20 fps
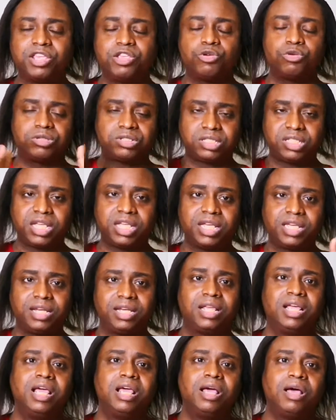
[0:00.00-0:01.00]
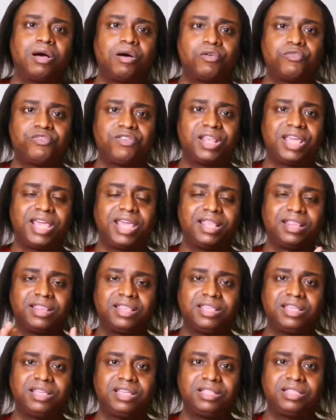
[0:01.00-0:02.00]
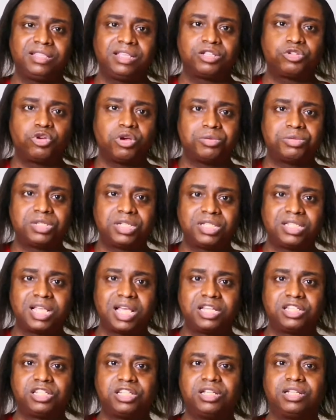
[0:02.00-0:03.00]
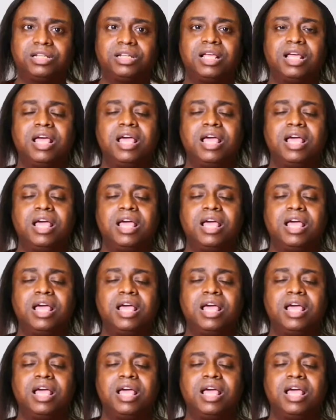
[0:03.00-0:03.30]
You'll see it hopefully in the description section.